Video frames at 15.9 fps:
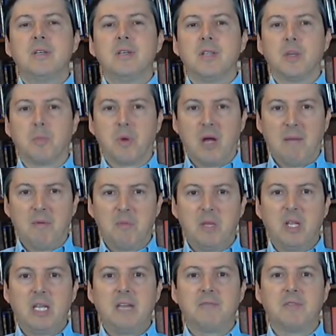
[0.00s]
the
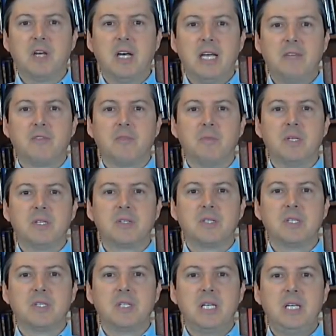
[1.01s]
probability of dying from this
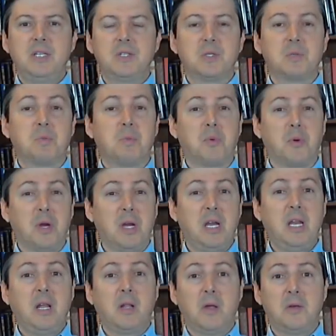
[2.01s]
disease is
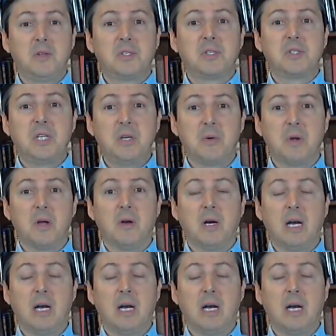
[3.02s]
pretty close to 0.